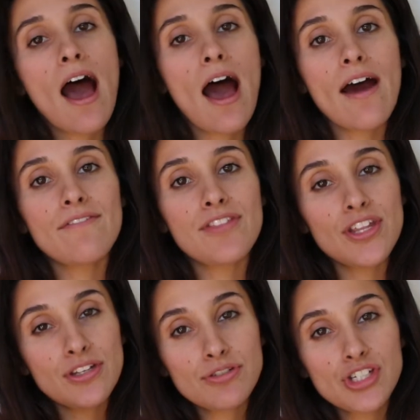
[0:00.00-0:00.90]
of
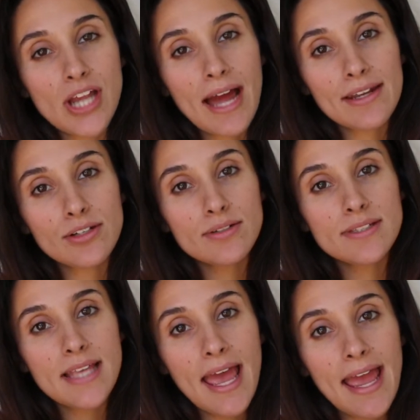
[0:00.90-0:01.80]
the new
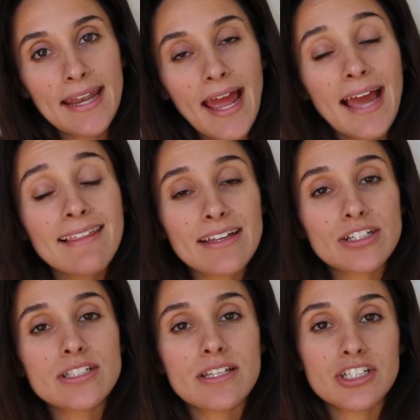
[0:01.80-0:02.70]
shadows and
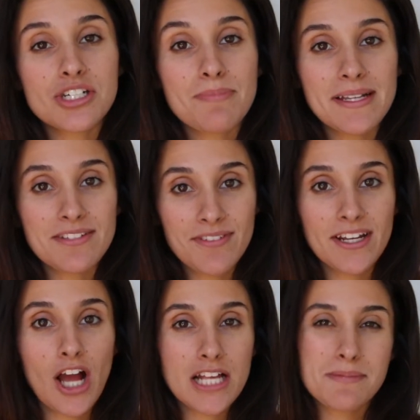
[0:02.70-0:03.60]
highlighters launching by
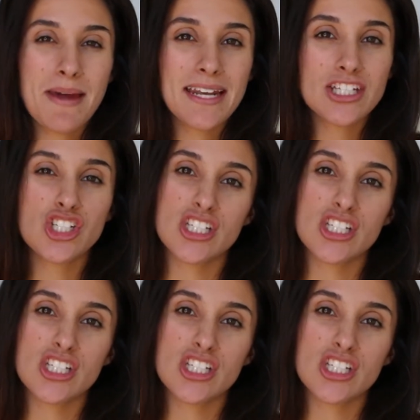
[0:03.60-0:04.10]
Devinah Cosmetics.